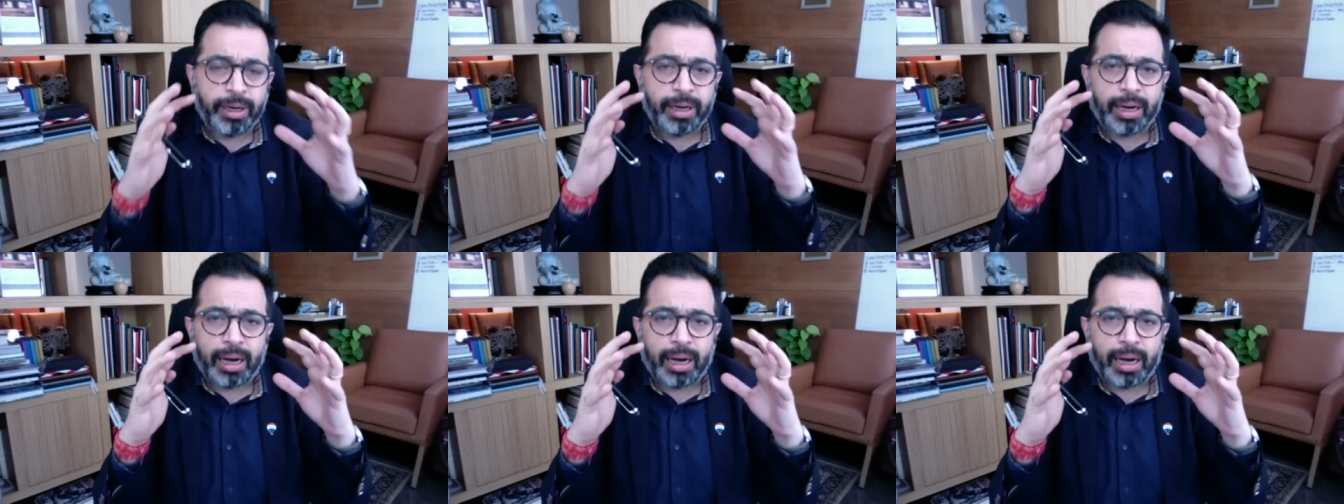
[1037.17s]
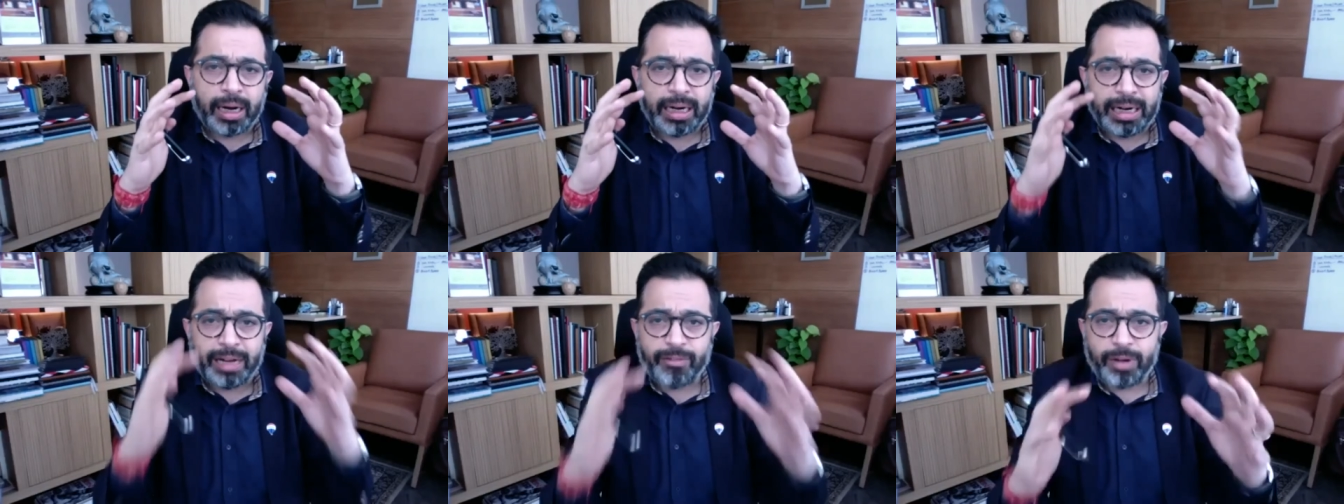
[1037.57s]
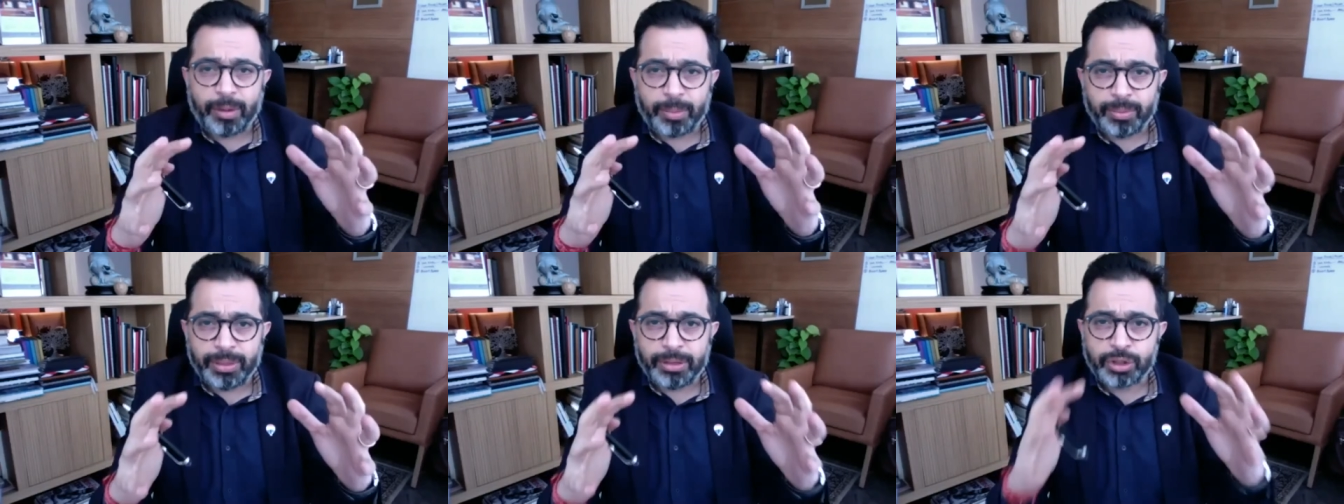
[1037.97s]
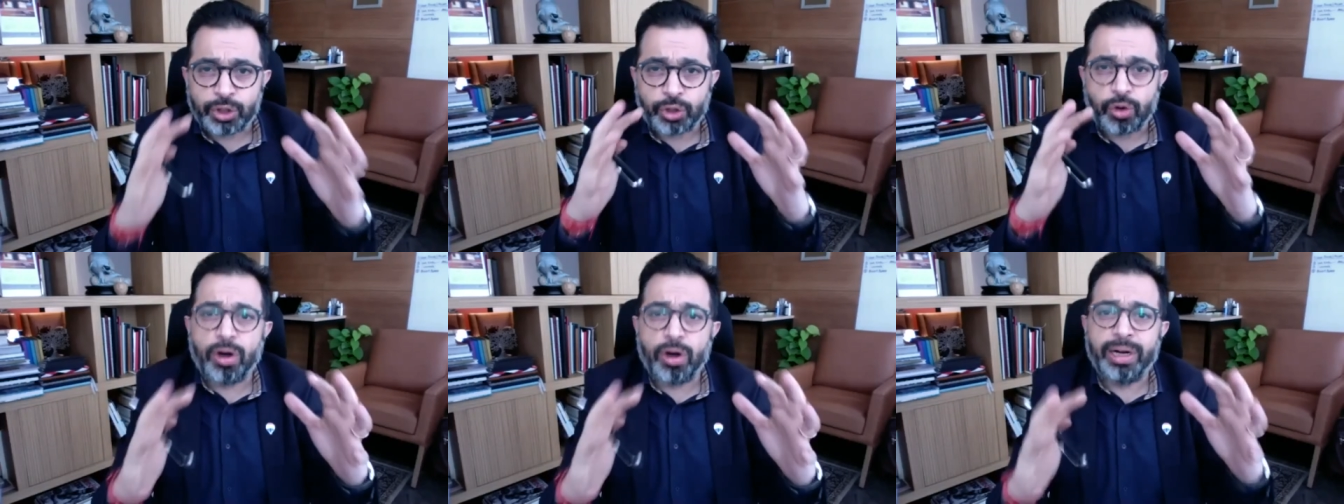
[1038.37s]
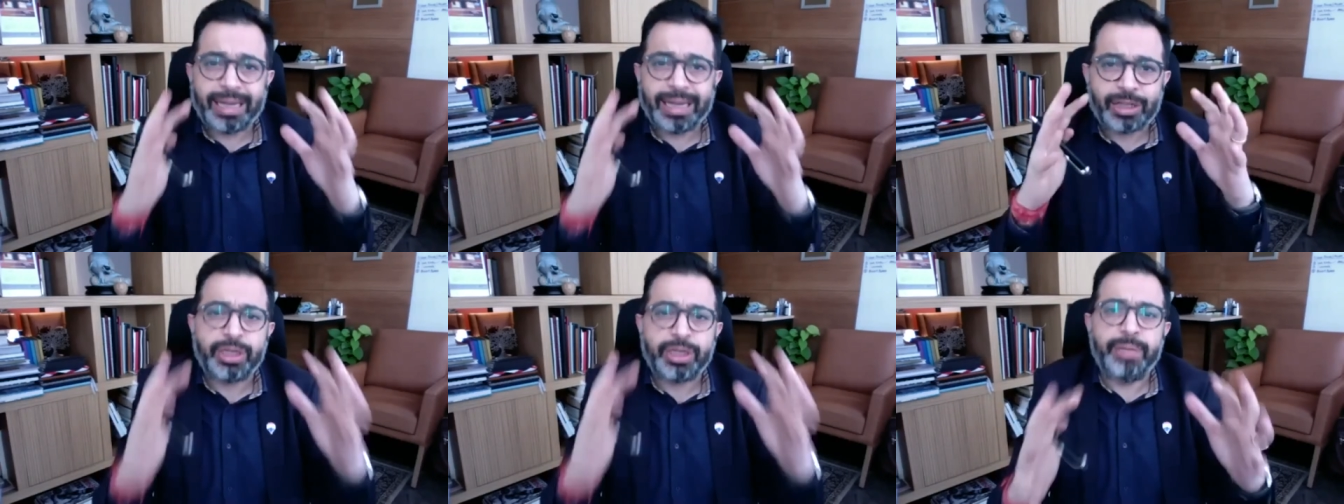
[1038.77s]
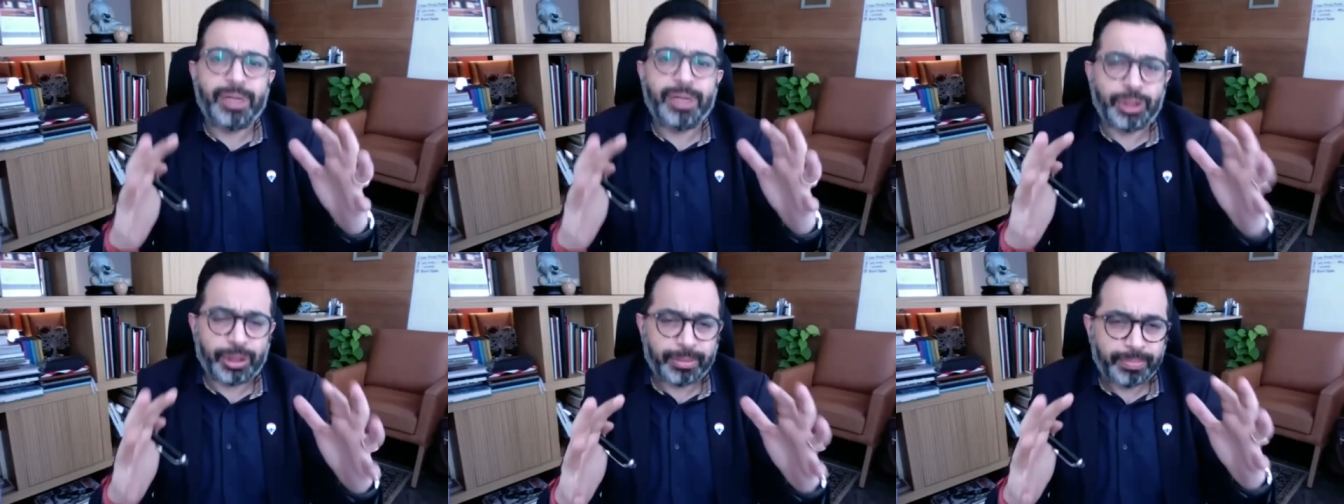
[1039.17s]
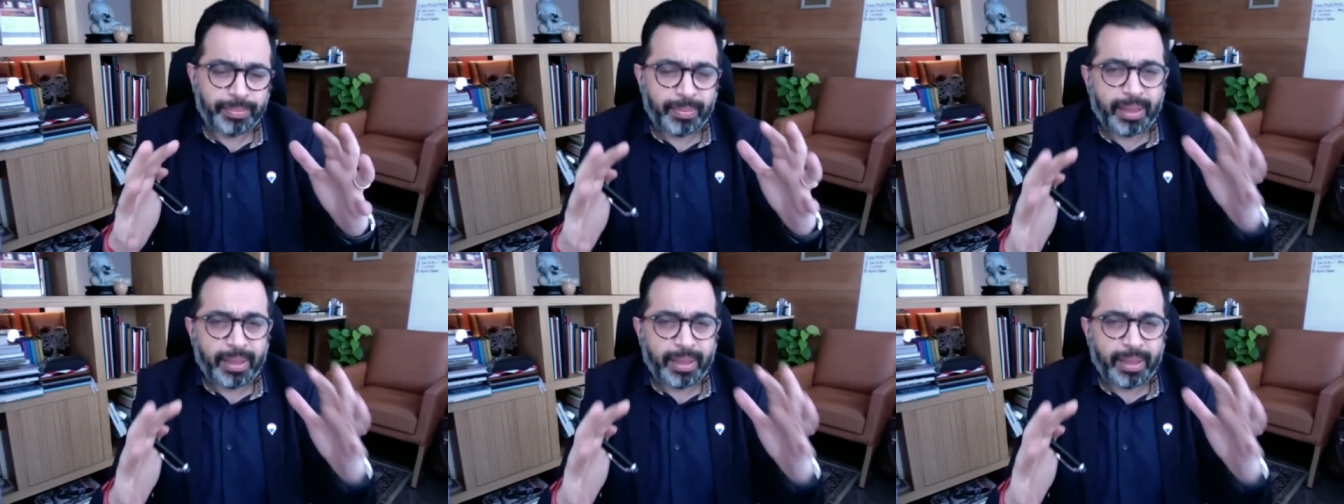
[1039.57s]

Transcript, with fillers: uh, developed with a strong test and measure.